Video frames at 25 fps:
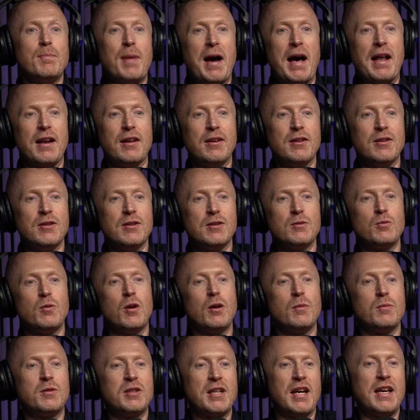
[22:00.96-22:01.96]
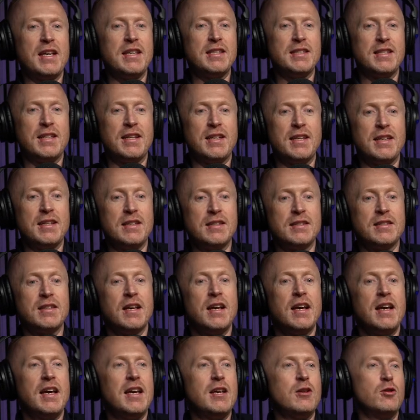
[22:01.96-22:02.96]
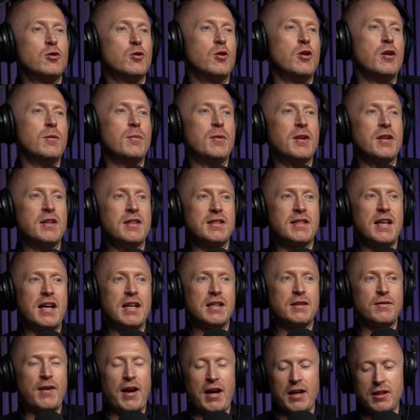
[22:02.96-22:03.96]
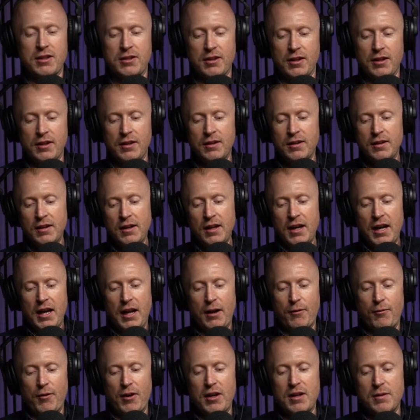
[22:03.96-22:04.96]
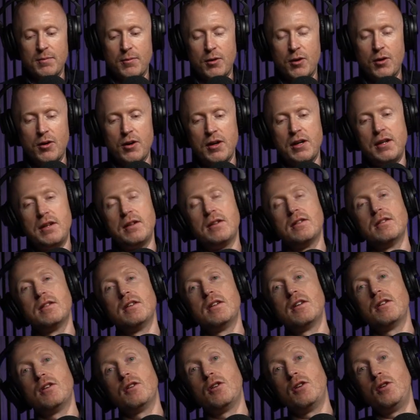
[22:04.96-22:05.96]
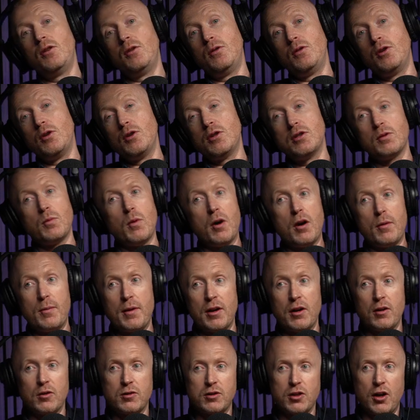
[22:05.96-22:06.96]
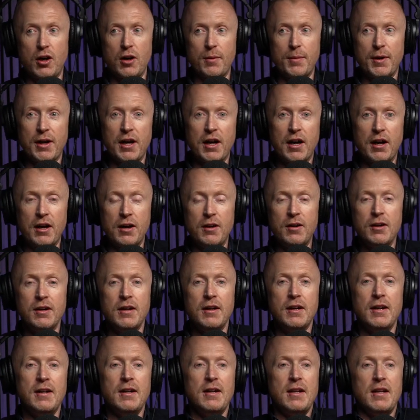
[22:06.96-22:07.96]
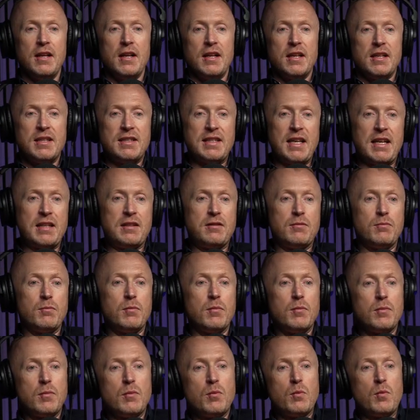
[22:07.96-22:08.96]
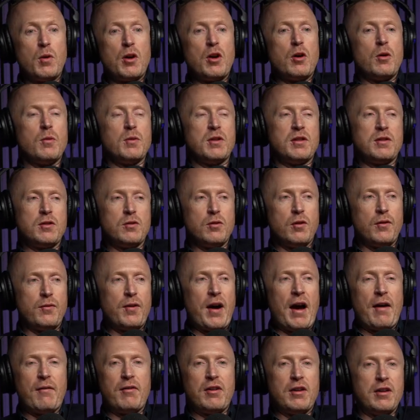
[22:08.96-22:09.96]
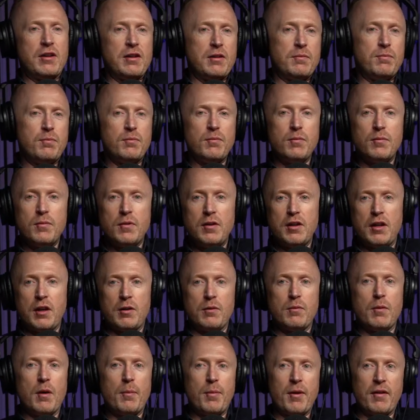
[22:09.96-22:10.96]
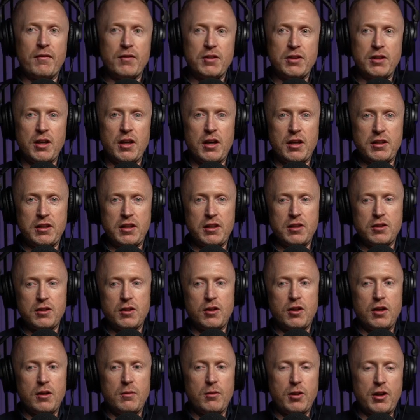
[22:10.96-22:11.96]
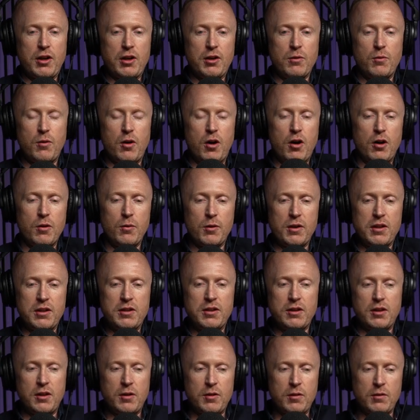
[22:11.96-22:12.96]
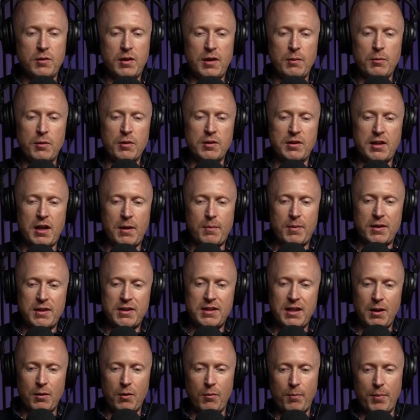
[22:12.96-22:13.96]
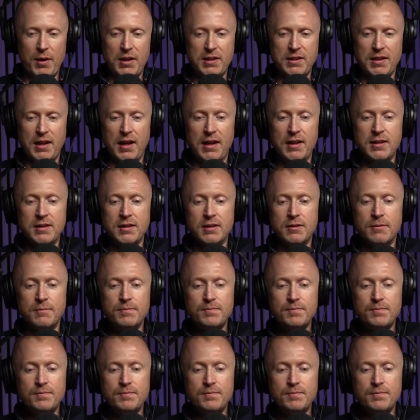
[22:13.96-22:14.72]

balance. What I'm chasing is enjoyment and satisfaction. And a friend of mine who used to work with me a long time ago said when I was sort of having a you know a bit of a searching time, looking at what I wanted to do, when I was getting a bit sick of business,